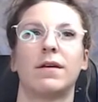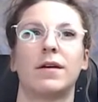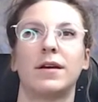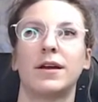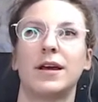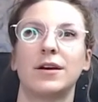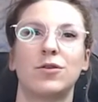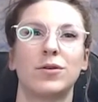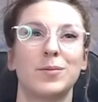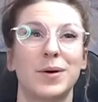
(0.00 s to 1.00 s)
And again,
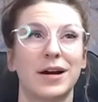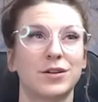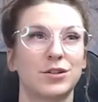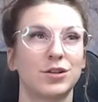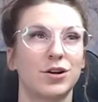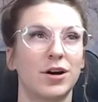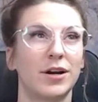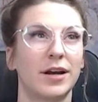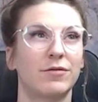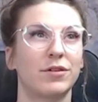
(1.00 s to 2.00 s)
going back to not
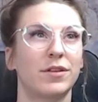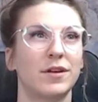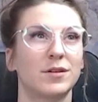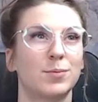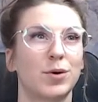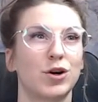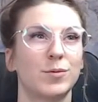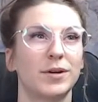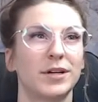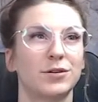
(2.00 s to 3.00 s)
everything's
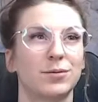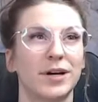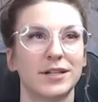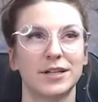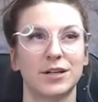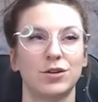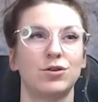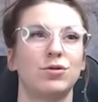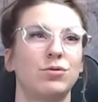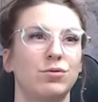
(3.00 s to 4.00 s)
permanent, right? Like
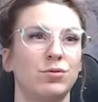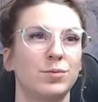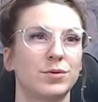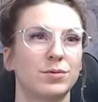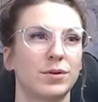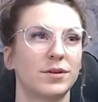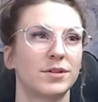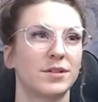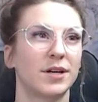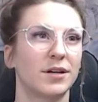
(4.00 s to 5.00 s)
you, oops, what
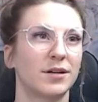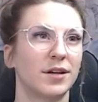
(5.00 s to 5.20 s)
is that?